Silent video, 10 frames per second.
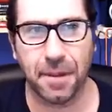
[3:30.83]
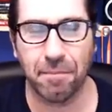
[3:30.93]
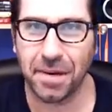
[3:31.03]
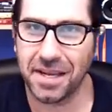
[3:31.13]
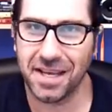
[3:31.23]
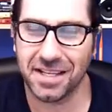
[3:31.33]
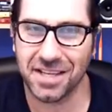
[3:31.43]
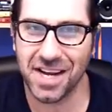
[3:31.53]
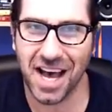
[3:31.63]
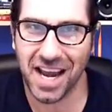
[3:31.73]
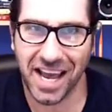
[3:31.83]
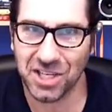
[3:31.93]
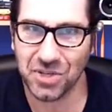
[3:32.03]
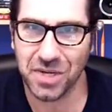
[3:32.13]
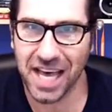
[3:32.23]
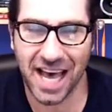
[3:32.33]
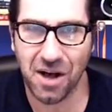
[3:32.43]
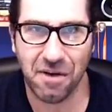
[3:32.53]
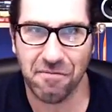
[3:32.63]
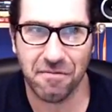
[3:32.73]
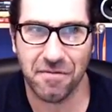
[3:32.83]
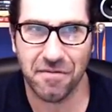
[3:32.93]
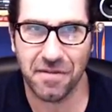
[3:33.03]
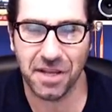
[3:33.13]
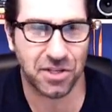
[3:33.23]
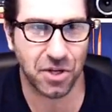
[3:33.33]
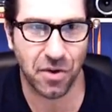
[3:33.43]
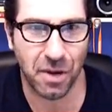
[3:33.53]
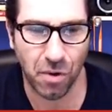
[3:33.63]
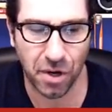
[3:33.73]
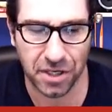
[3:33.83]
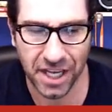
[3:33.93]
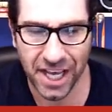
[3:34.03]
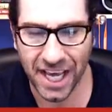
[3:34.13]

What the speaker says: But it's not actually how Instagram works.